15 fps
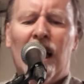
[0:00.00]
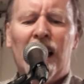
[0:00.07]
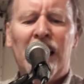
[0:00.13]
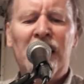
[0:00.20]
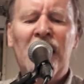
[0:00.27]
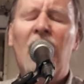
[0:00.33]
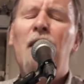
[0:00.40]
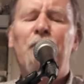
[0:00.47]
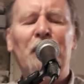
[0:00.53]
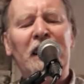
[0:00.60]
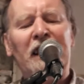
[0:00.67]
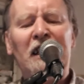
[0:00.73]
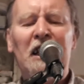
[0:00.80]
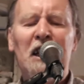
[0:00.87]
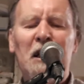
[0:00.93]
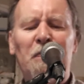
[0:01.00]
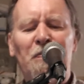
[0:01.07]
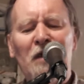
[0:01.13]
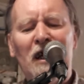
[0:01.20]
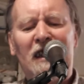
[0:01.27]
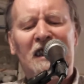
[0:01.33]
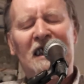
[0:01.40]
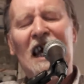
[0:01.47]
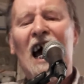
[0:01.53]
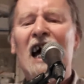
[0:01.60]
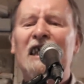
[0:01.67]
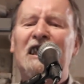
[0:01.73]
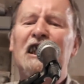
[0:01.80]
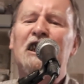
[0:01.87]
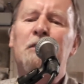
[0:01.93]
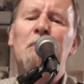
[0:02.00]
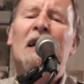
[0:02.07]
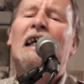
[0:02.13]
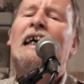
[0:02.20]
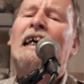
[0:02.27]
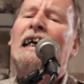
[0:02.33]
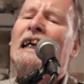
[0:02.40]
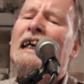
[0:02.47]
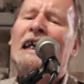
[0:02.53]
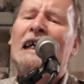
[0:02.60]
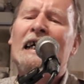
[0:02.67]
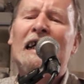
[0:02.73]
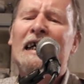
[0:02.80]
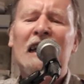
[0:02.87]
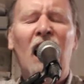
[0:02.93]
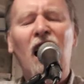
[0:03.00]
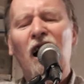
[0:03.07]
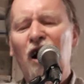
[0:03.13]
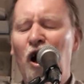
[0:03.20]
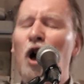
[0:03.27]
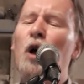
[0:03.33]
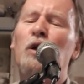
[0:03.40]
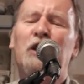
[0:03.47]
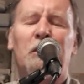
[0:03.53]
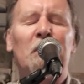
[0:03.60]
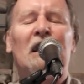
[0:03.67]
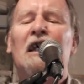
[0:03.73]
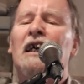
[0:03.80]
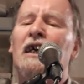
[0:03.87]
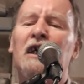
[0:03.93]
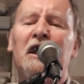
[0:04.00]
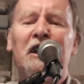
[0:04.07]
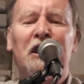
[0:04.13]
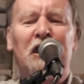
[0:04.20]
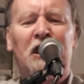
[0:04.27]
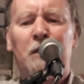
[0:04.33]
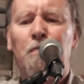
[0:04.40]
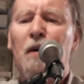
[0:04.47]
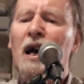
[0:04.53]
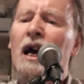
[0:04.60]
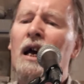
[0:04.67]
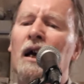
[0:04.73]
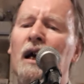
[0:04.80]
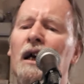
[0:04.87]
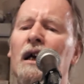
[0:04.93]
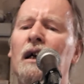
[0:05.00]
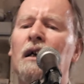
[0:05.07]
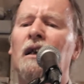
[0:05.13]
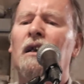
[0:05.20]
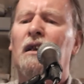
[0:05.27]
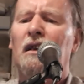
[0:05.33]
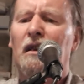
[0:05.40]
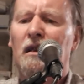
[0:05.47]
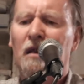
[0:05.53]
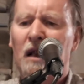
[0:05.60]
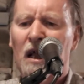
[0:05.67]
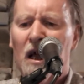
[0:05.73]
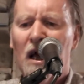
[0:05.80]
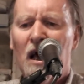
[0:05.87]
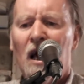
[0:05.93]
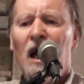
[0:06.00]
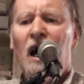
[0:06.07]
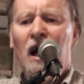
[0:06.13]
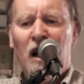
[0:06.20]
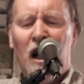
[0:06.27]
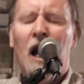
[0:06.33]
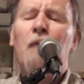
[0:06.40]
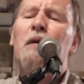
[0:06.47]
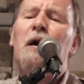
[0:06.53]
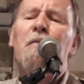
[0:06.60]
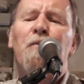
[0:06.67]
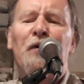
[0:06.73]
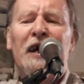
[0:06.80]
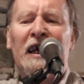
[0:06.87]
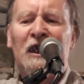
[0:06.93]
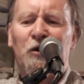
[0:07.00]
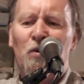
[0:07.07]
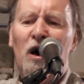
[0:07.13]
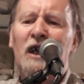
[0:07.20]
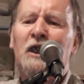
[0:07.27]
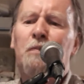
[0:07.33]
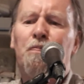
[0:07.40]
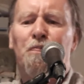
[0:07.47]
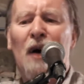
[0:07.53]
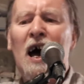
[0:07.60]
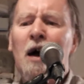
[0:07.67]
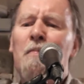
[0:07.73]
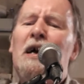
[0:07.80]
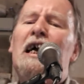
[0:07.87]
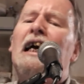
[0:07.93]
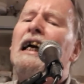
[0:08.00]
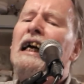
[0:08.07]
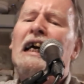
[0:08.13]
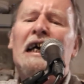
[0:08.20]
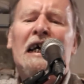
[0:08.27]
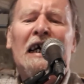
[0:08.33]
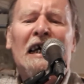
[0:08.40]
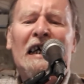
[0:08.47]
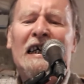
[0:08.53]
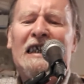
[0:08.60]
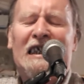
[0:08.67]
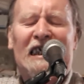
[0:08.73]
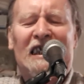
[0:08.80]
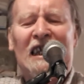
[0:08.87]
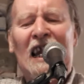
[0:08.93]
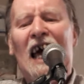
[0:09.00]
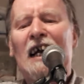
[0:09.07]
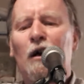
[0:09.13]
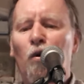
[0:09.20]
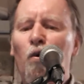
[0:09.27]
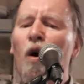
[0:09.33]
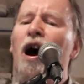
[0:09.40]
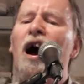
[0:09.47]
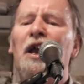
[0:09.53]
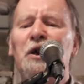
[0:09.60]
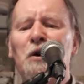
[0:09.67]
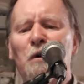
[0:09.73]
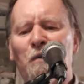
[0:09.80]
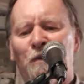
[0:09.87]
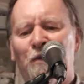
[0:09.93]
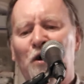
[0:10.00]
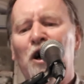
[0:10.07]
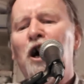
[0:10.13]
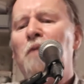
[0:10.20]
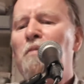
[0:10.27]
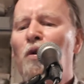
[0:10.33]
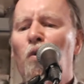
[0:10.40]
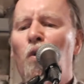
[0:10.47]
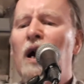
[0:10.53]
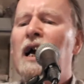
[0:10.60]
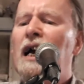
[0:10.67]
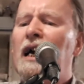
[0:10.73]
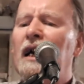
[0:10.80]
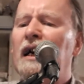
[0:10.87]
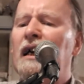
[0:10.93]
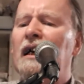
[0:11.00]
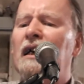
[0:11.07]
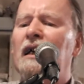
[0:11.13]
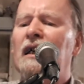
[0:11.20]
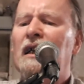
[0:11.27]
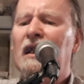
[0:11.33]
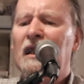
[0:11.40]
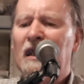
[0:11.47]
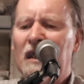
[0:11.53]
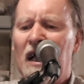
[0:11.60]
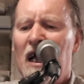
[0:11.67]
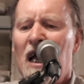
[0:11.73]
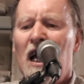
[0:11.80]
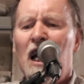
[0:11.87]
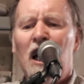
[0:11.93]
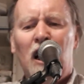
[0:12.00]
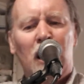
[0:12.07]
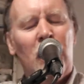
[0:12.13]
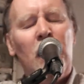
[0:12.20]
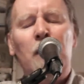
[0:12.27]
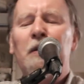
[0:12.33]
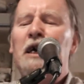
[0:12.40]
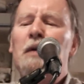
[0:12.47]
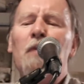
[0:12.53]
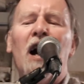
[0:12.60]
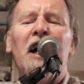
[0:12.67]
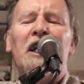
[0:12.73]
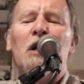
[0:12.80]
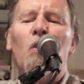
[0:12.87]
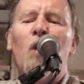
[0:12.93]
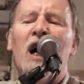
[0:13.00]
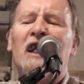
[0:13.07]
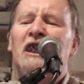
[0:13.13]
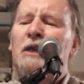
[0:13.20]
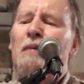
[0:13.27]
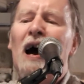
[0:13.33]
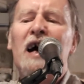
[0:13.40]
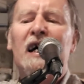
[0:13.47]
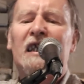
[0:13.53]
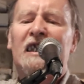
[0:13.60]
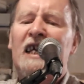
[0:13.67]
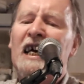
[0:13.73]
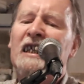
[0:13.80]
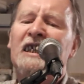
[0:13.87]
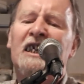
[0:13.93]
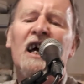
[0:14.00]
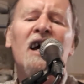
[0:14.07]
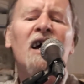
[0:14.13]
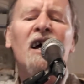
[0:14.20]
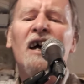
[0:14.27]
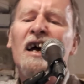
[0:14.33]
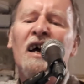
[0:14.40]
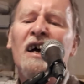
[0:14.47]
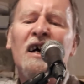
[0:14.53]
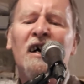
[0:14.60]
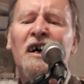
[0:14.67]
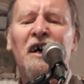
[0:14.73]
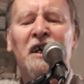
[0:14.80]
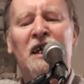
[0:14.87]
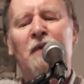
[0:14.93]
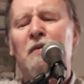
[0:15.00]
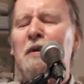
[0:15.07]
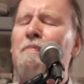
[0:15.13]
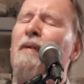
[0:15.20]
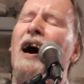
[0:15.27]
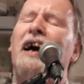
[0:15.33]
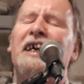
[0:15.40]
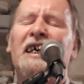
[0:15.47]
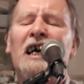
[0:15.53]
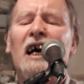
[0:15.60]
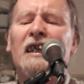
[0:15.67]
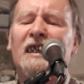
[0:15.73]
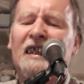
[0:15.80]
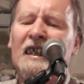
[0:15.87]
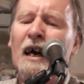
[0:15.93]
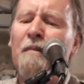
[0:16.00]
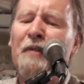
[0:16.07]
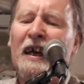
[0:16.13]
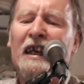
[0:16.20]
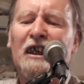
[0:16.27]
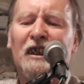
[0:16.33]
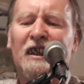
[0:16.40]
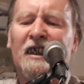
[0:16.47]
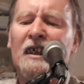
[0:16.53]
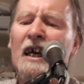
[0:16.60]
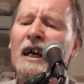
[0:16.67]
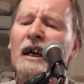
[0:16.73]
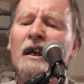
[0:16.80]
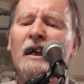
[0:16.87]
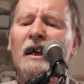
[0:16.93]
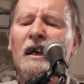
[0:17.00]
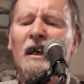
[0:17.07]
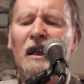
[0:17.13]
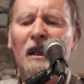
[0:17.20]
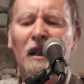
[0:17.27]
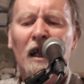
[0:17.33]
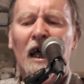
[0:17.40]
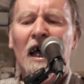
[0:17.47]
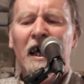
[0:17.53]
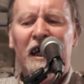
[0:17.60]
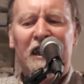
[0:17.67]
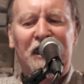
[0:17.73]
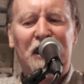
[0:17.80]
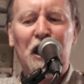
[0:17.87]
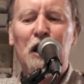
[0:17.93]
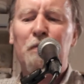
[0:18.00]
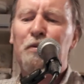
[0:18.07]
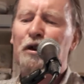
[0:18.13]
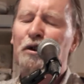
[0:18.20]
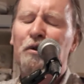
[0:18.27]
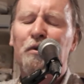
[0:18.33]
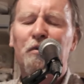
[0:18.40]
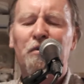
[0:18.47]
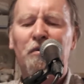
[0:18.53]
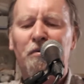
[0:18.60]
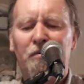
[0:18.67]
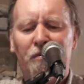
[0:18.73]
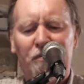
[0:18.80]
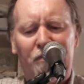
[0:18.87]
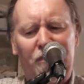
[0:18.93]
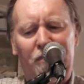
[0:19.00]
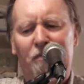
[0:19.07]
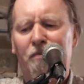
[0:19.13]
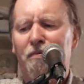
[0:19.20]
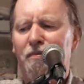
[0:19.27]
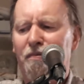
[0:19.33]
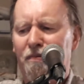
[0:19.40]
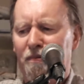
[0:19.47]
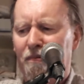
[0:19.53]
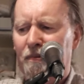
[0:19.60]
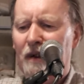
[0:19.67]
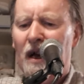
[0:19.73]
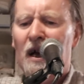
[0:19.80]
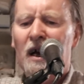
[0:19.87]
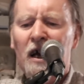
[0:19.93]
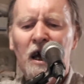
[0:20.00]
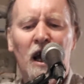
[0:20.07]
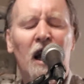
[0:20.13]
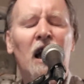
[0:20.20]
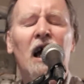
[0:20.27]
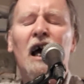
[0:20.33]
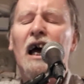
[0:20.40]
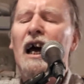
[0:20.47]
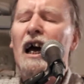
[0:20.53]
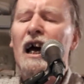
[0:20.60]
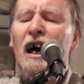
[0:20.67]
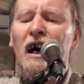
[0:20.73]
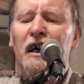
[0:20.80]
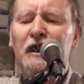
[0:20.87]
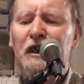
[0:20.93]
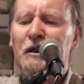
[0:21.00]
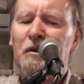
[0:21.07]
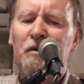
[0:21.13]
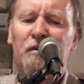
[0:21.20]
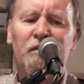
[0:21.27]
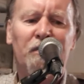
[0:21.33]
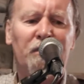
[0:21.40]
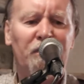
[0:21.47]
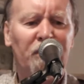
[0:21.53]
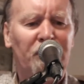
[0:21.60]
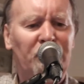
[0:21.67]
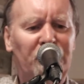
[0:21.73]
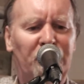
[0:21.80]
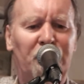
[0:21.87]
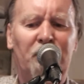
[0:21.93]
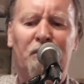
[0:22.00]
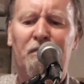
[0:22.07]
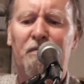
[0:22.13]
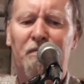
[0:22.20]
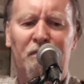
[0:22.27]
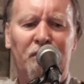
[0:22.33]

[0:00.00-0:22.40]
Nothing hypnotizes me or holds me in a spell. Everything runs by me just like a water from a well. Everybody wants my attention. Everybody got something to sell except you. Hey, you.